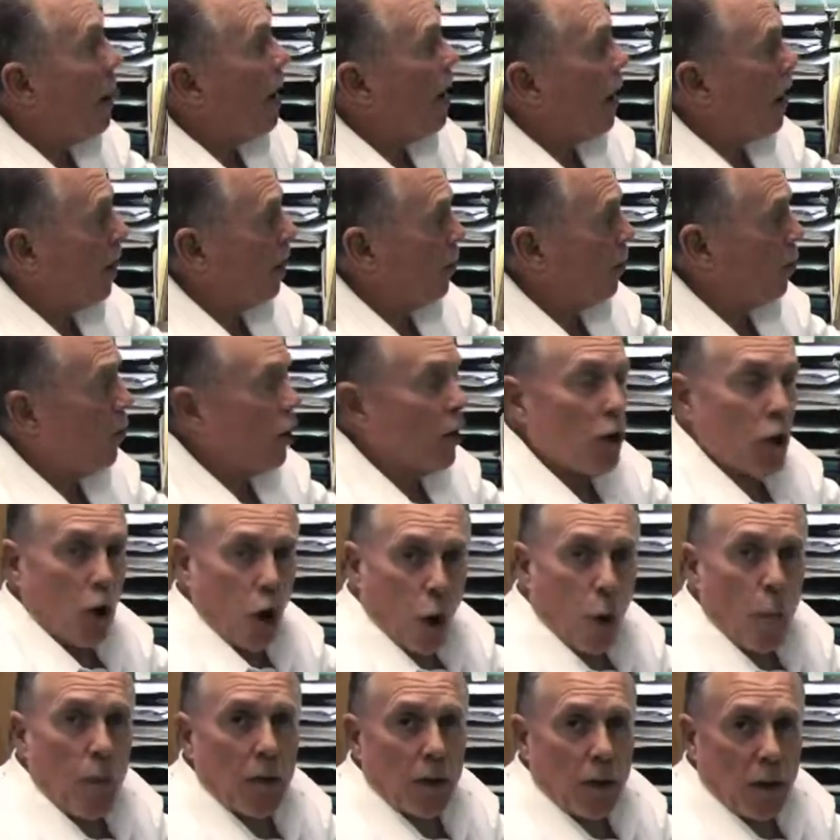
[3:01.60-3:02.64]
and I'm going to
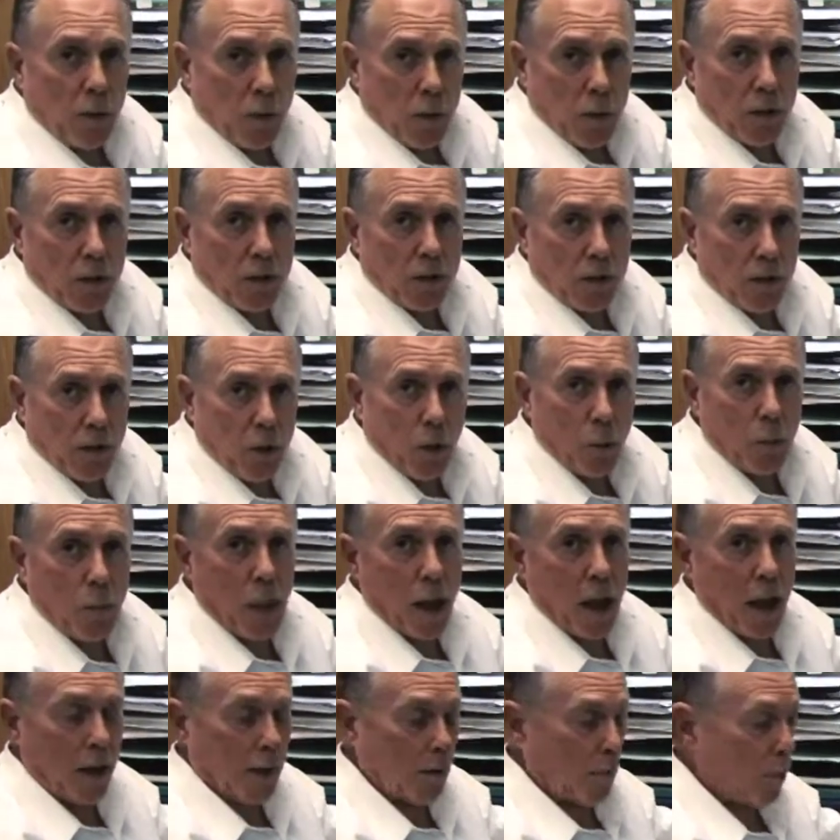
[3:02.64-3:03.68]
open it with
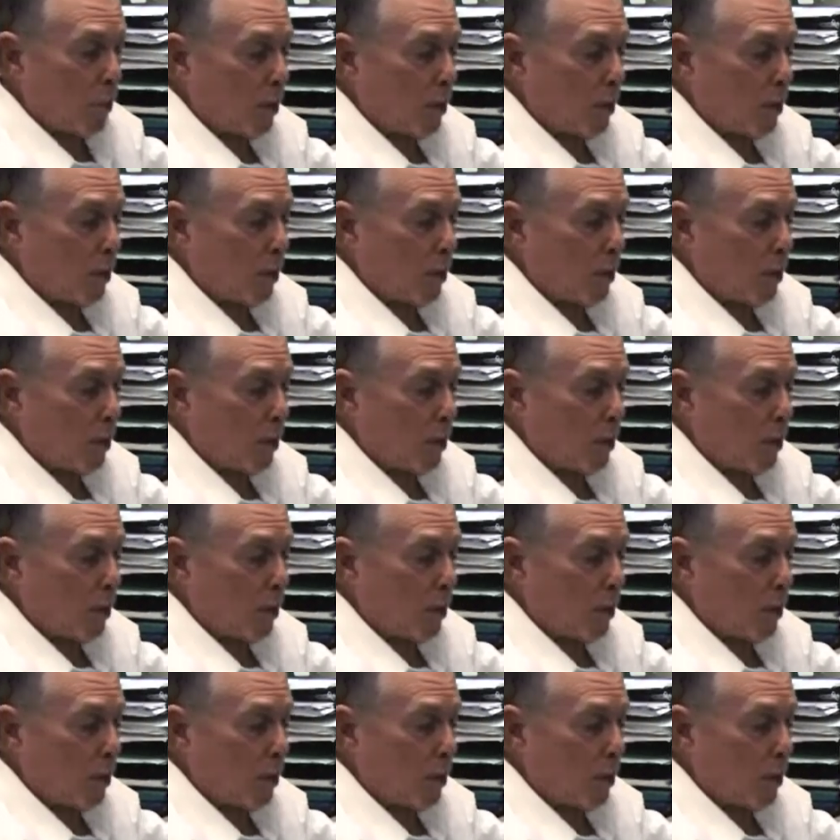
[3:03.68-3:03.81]
Notepad++.